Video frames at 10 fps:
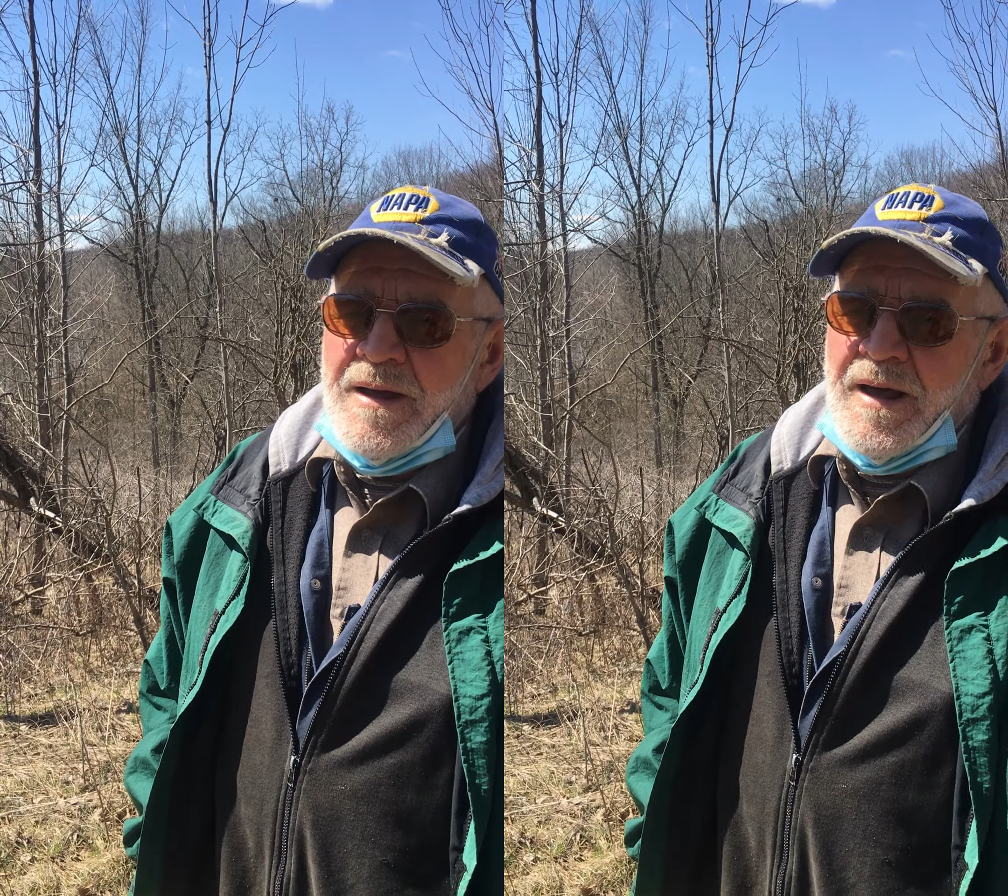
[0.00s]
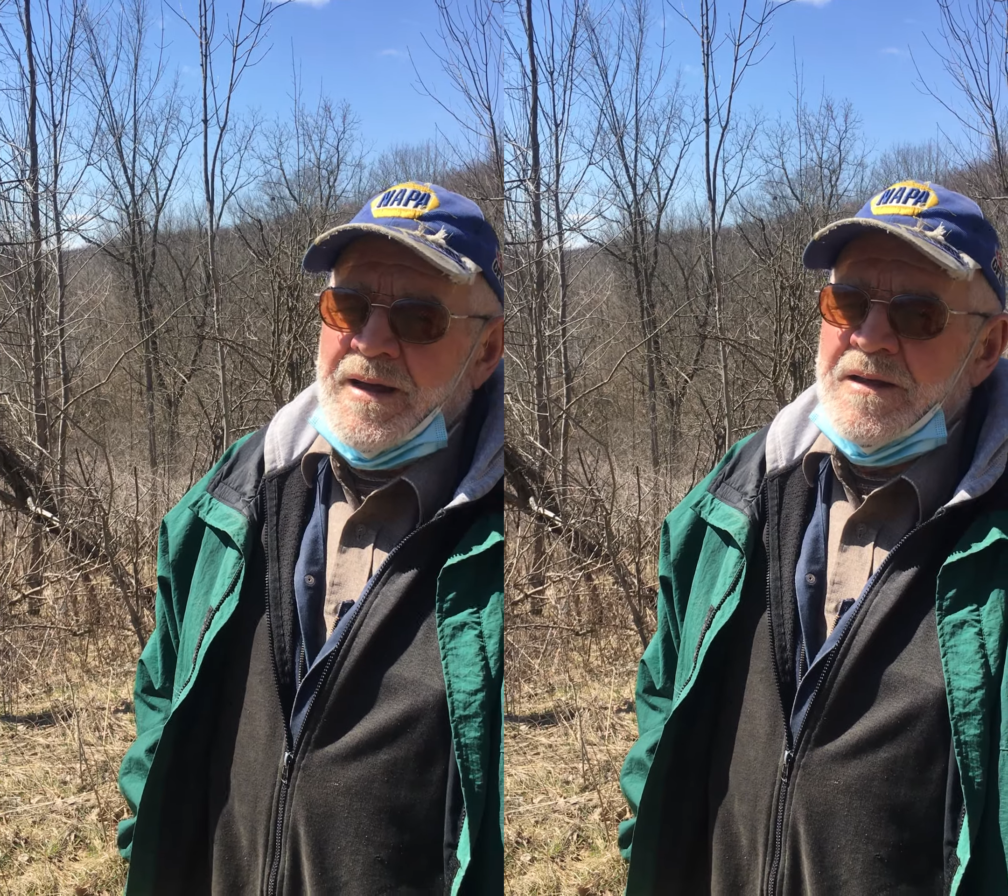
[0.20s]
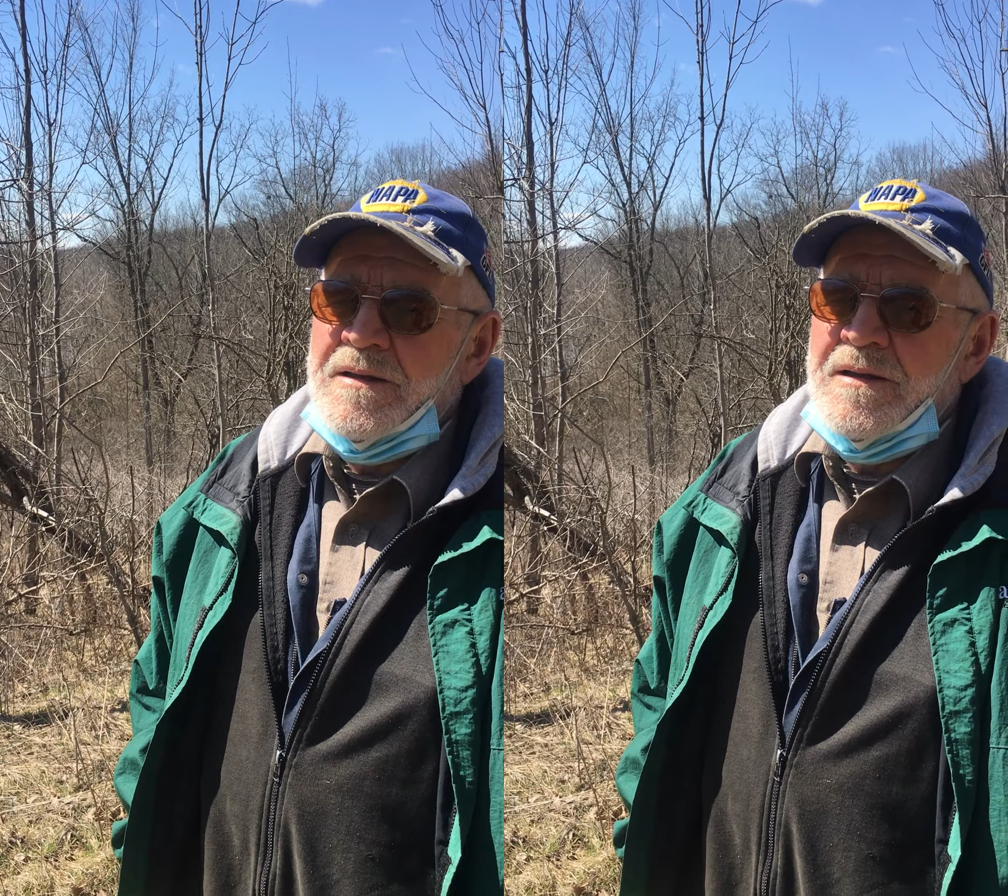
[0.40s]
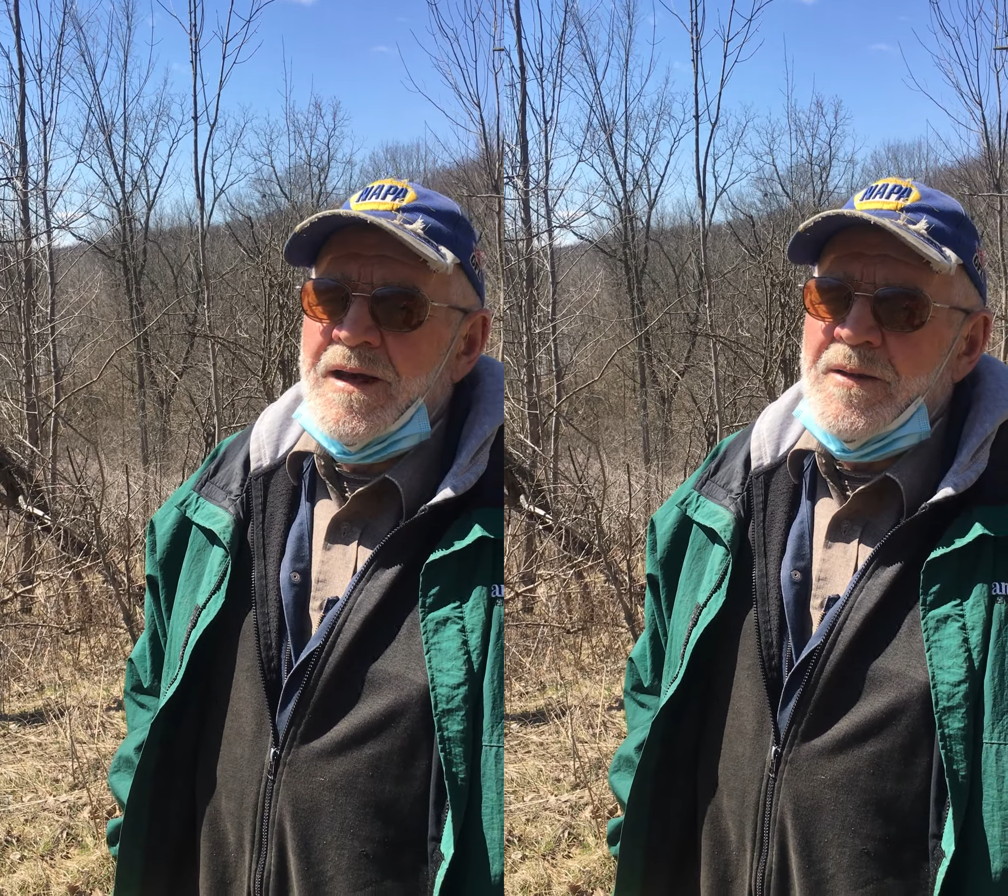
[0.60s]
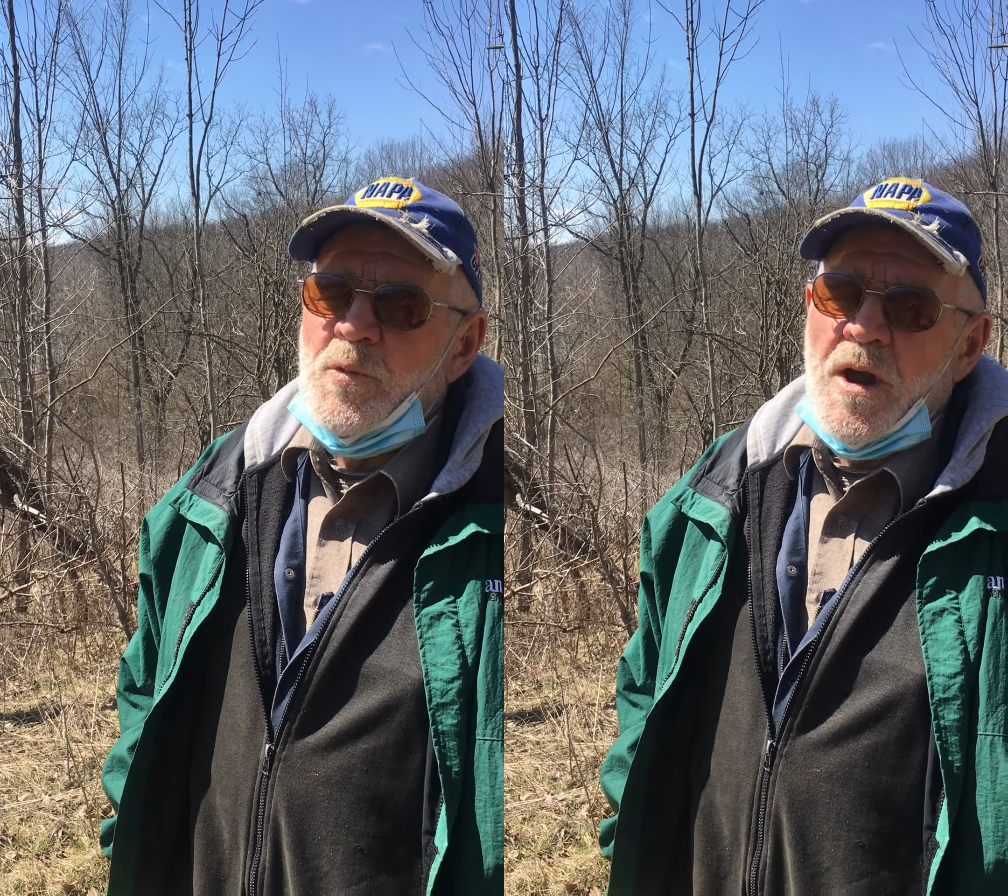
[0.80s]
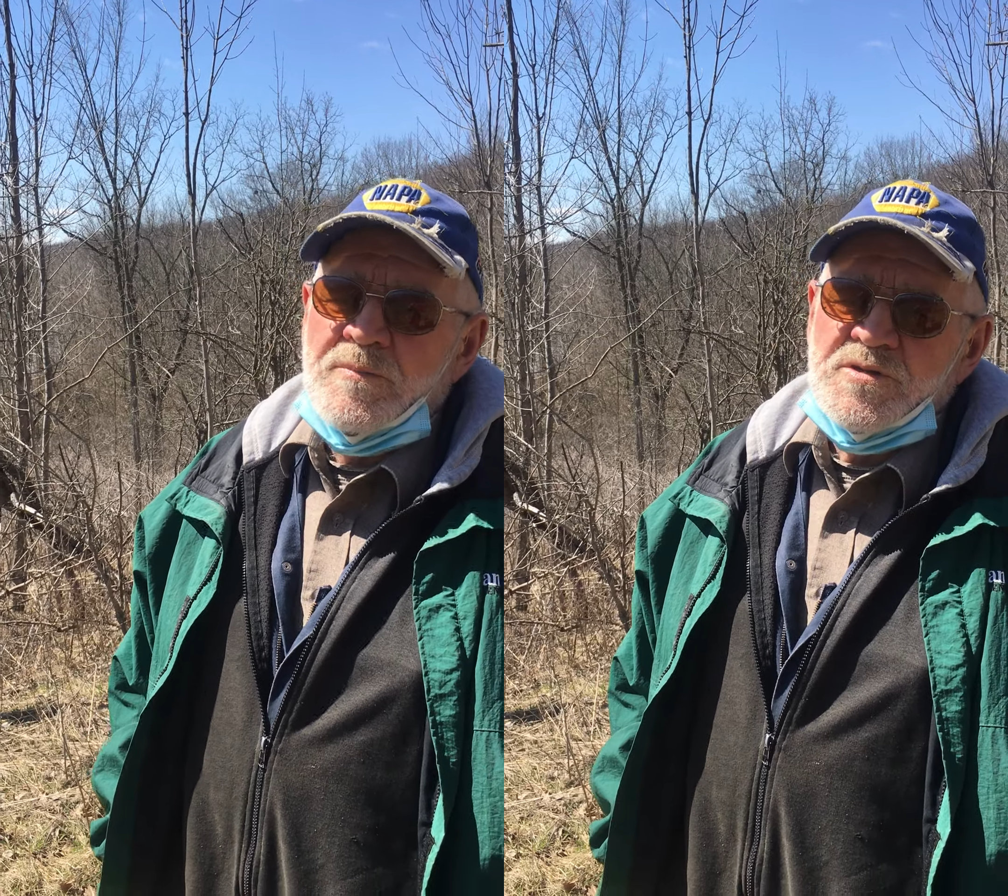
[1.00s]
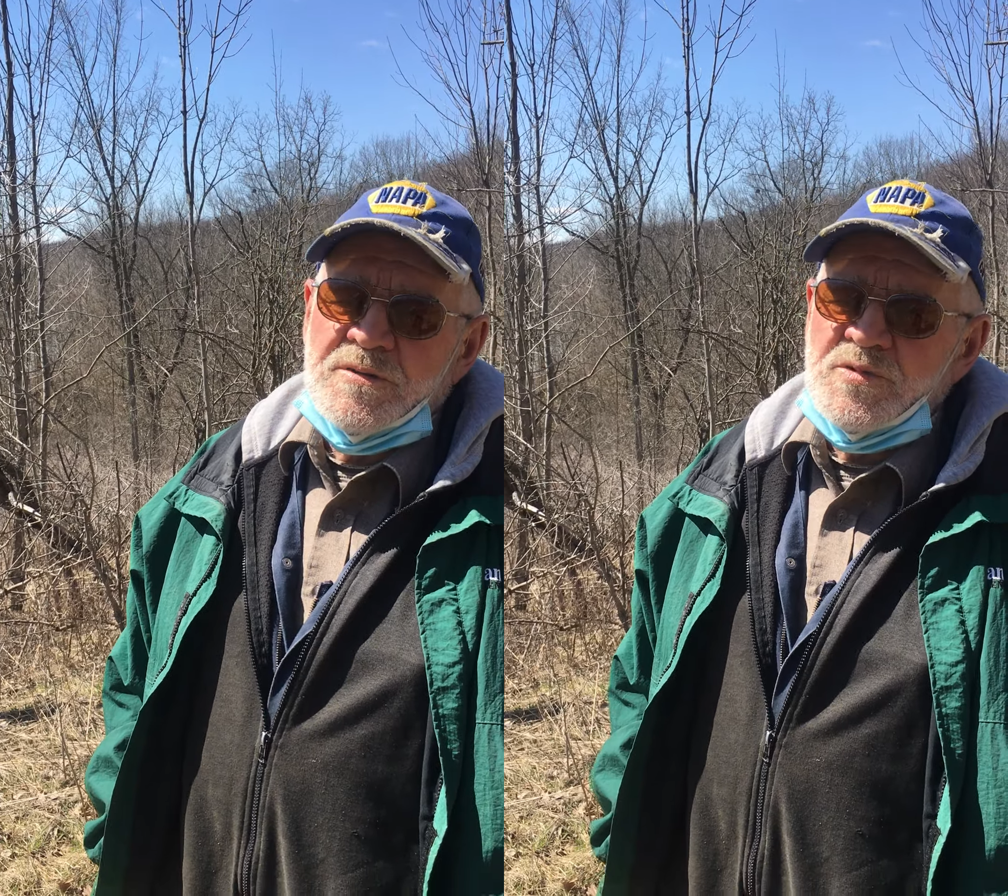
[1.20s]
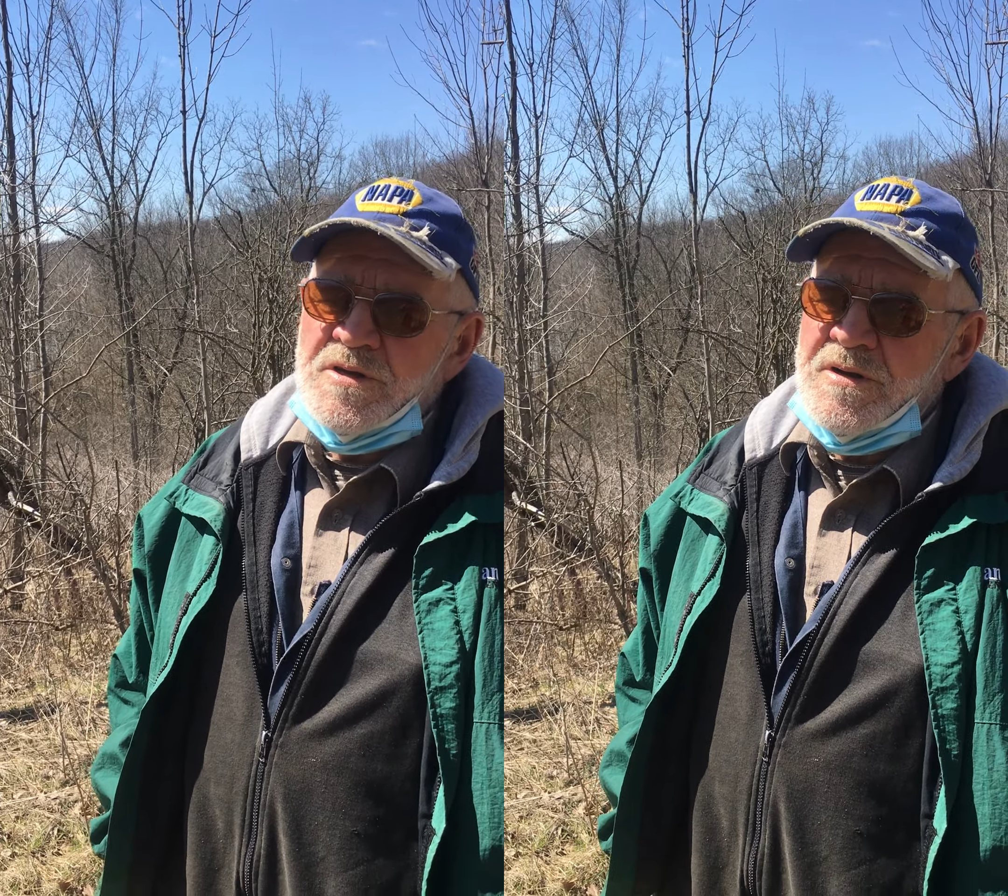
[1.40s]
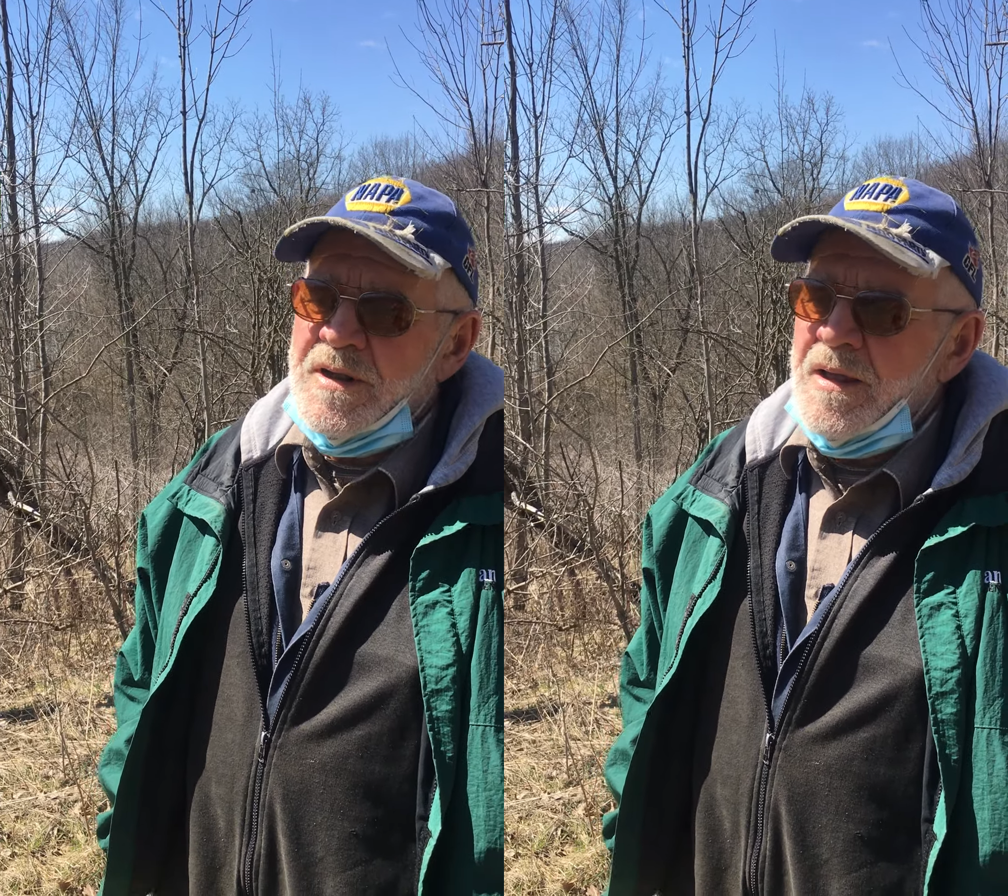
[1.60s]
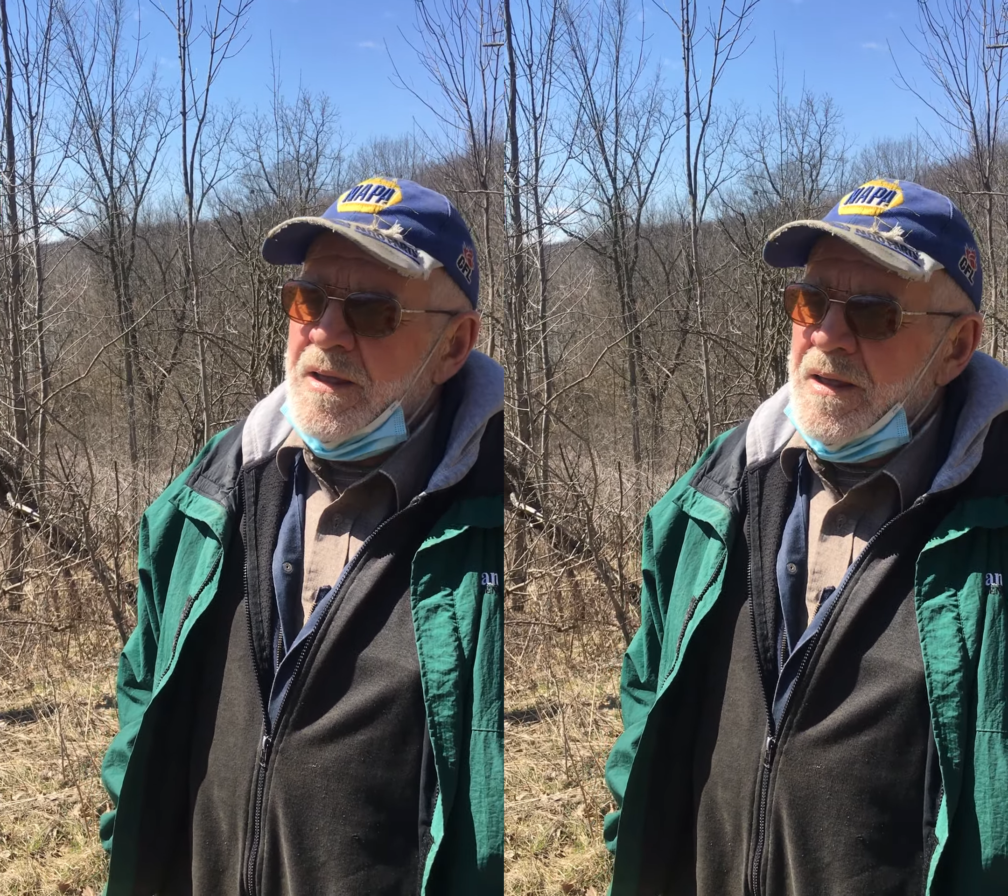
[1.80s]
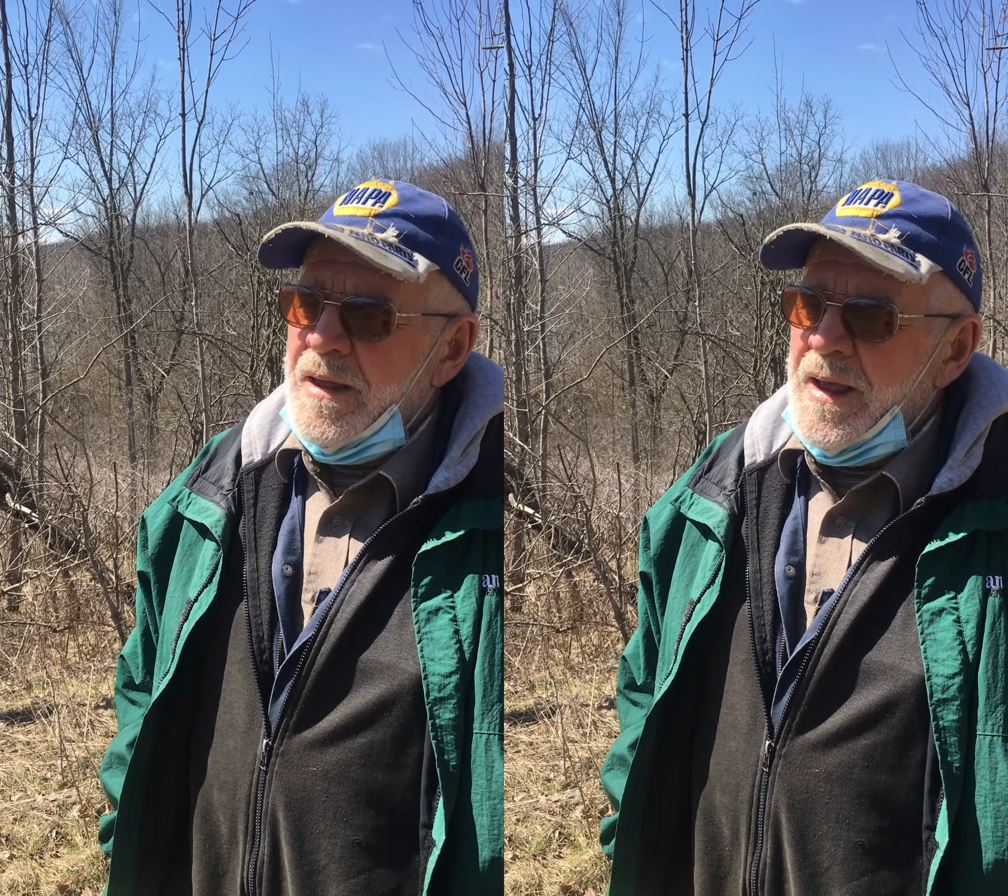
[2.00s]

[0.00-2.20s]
Hi, I'm Rob Simpson,